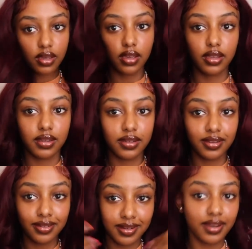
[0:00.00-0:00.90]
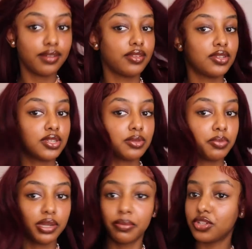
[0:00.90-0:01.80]
And yeah, this is
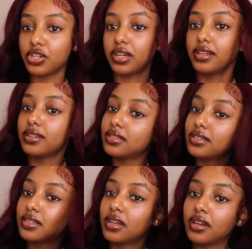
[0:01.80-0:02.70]
pretty much it.